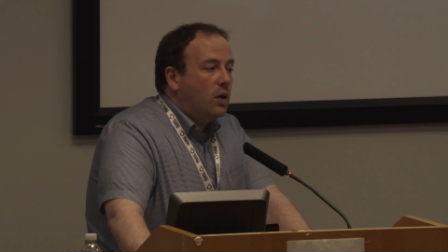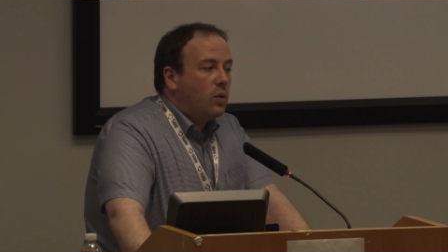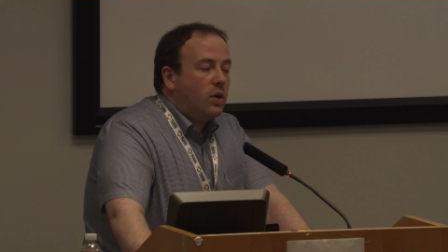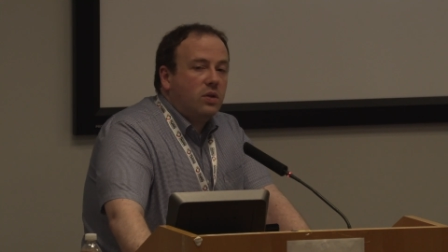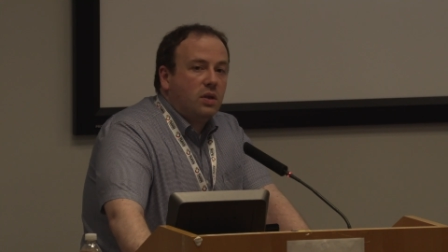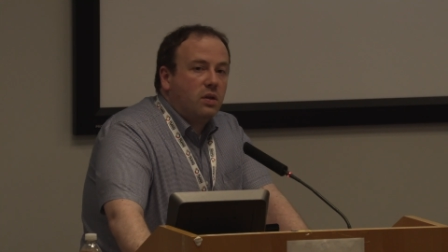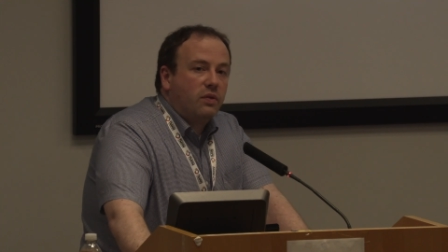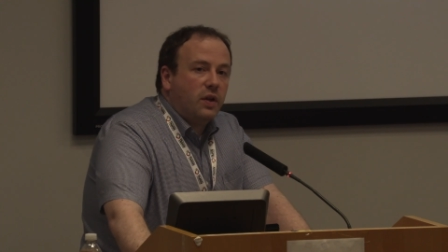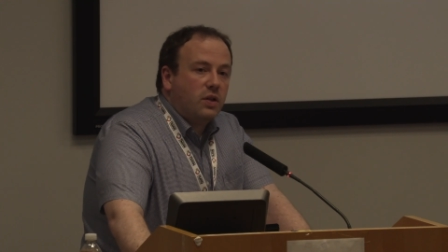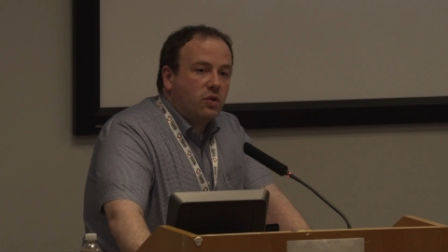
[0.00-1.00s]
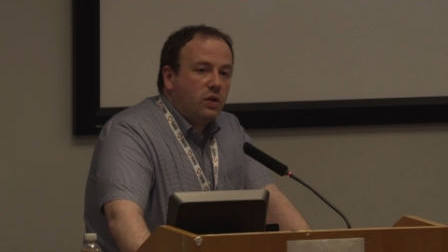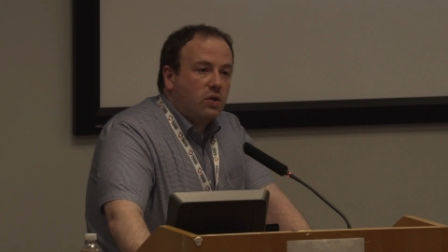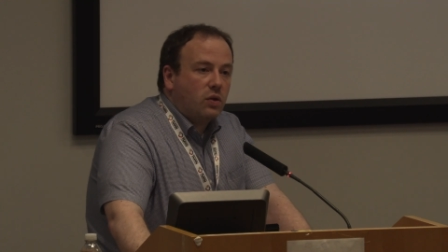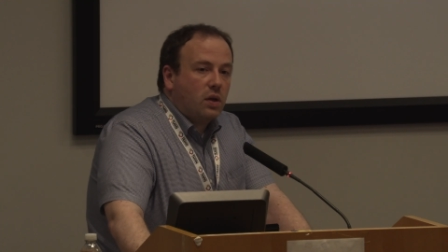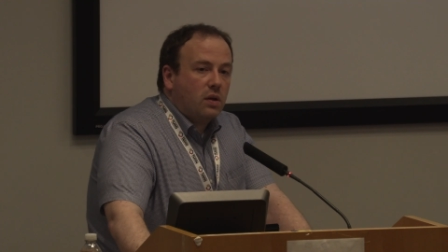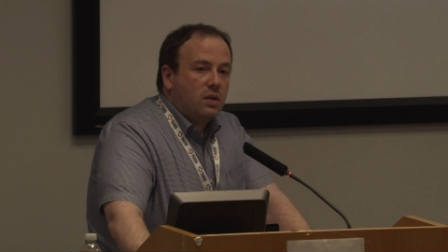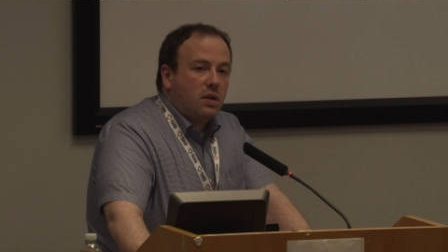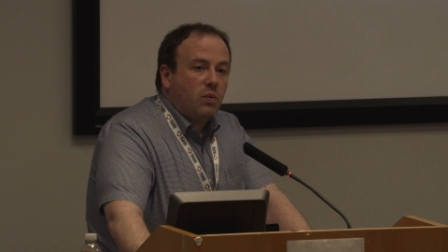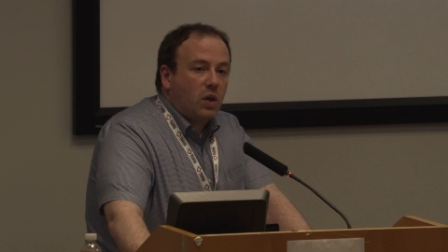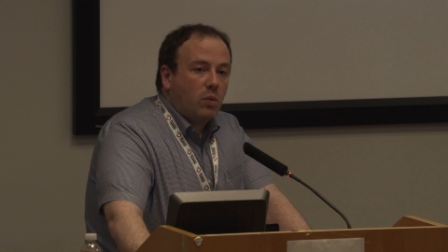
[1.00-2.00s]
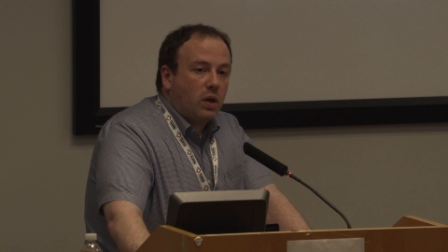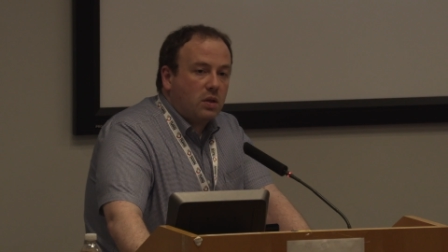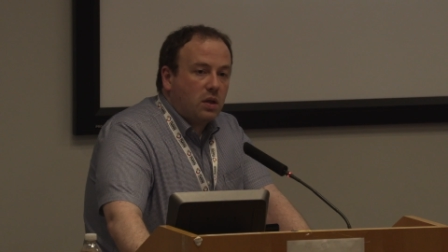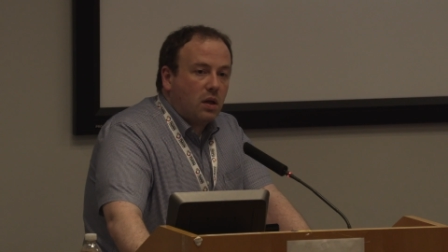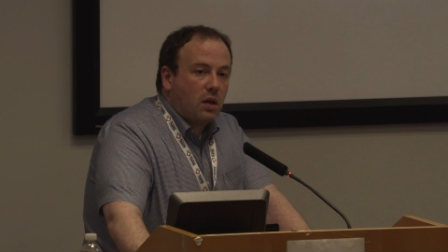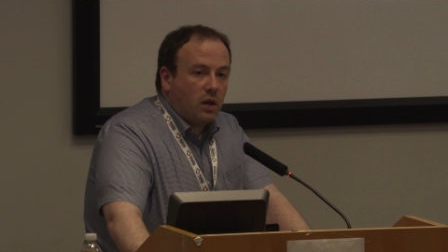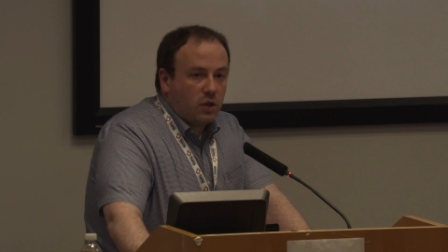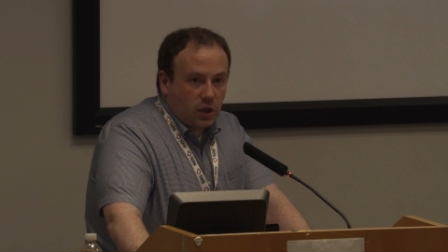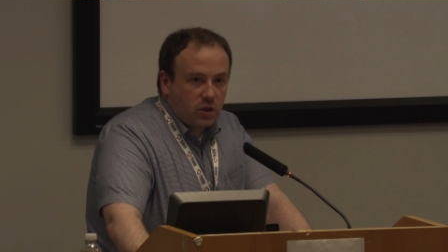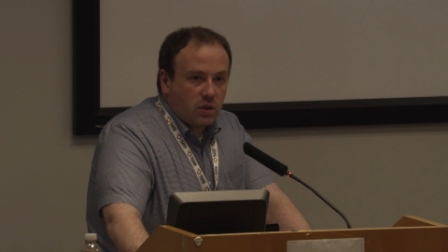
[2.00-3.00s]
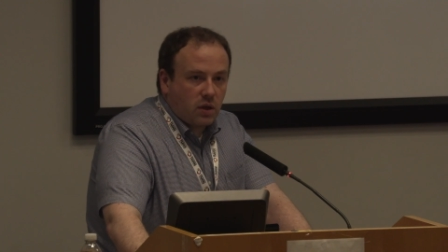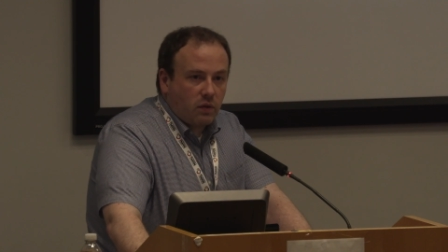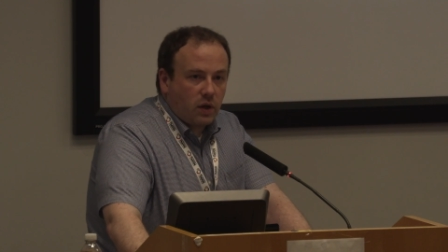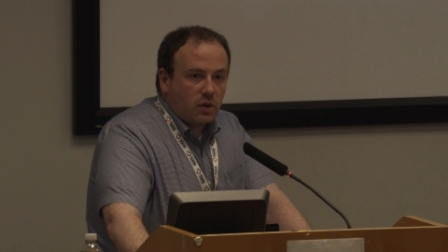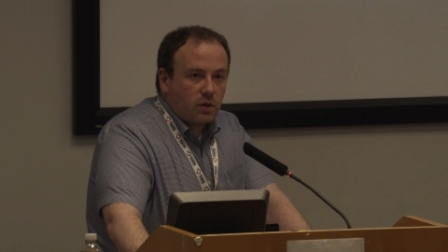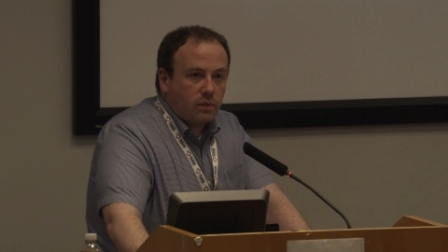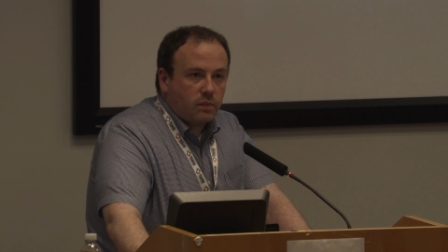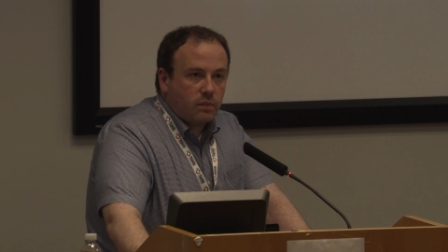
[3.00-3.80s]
Whereas in a phase 3 trial, the same thing might say an injection site reaction.